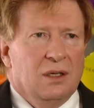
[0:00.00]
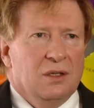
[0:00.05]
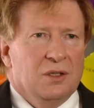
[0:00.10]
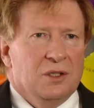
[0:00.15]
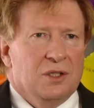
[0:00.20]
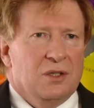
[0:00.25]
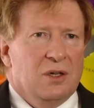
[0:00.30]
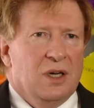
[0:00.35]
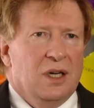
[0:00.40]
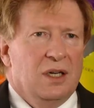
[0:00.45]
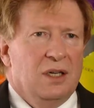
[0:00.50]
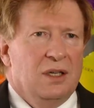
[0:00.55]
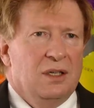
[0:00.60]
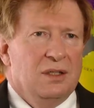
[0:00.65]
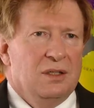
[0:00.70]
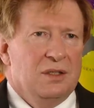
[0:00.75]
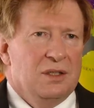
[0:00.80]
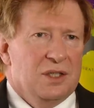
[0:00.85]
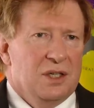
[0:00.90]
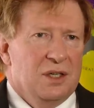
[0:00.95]

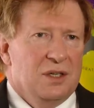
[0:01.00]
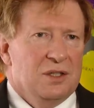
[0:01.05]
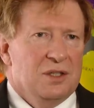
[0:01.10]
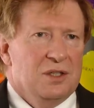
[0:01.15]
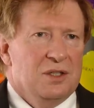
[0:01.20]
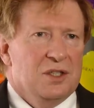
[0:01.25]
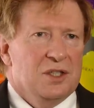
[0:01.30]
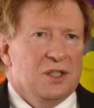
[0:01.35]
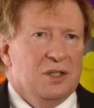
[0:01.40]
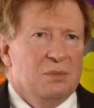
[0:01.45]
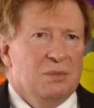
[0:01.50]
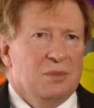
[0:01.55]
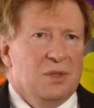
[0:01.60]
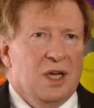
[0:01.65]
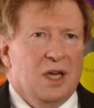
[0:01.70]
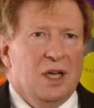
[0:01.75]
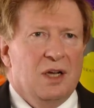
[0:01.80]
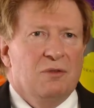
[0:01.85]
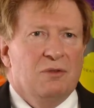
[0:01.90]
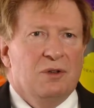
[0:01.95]
Australian Citizenship
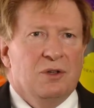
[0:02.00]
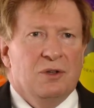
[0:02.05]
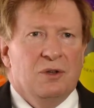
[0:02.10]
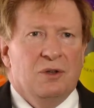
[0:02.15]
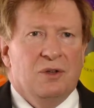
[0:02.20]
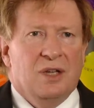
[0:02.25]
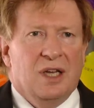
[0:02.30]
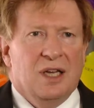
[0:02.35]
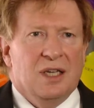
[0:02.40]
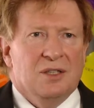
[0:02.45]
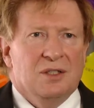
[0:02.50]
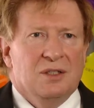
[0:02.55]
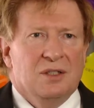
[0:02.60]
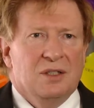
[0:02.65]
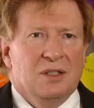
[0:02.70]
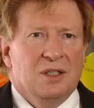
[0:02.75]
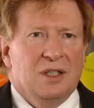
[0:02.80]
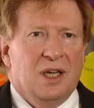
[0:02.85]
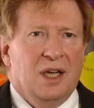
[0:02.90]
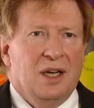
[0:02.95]
Day for
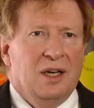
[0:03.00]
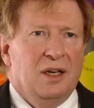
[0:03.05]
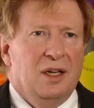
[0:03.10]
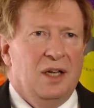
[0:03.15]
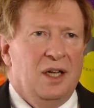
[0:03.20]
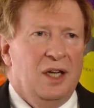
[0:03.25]
2010